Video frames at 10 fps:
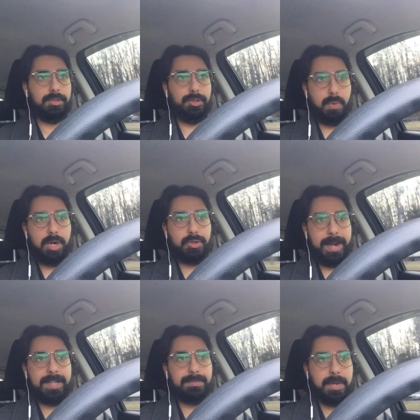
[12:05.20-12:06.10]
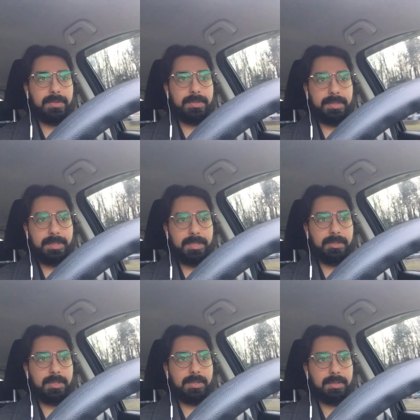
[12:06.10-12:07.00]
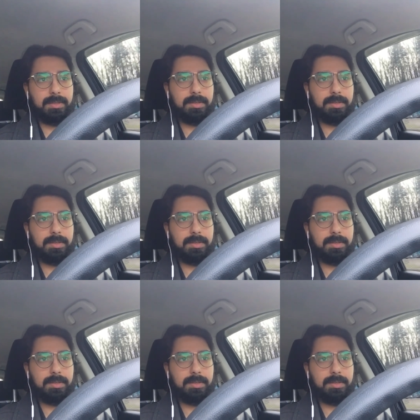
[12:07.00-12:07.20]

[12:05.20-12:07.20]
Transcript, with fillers: to our trans brothers and sisters?